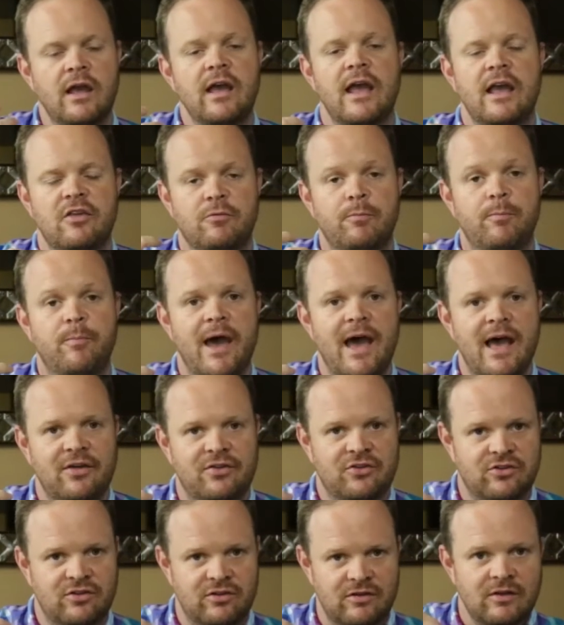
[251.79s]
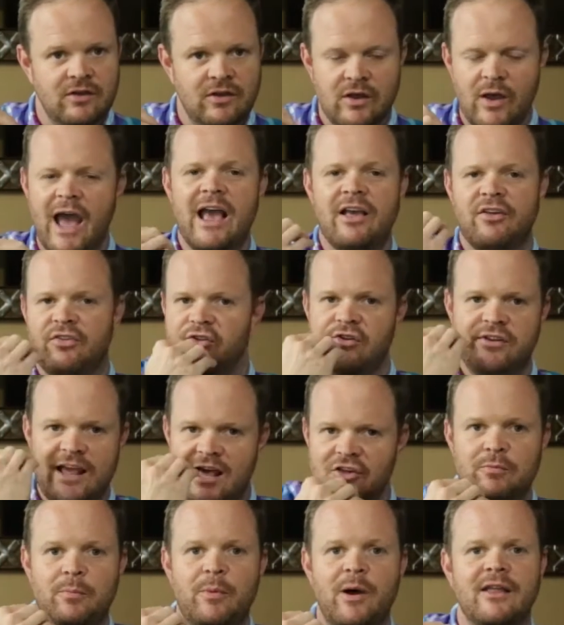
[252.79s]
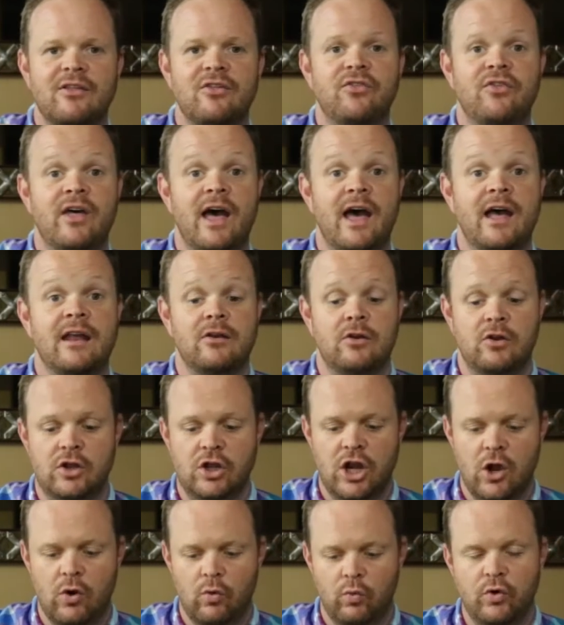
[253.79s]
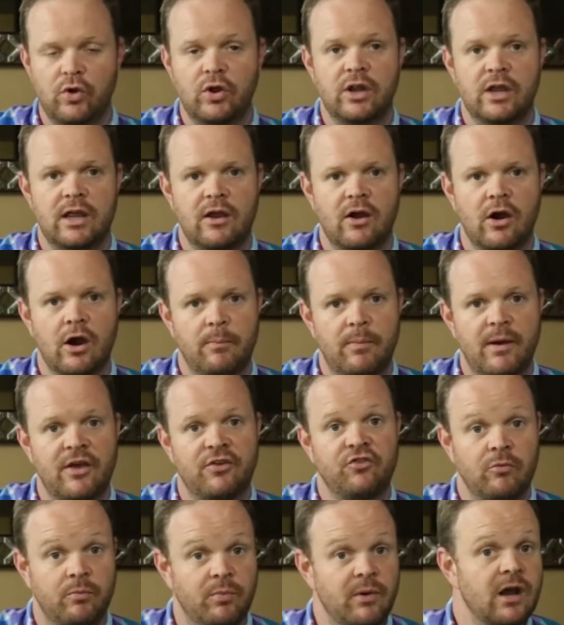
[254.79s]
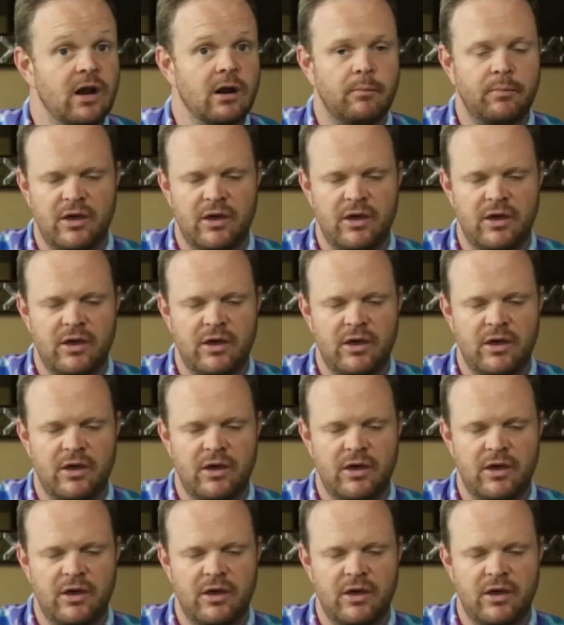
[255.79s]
is best, has the taste buds that really are best for beer,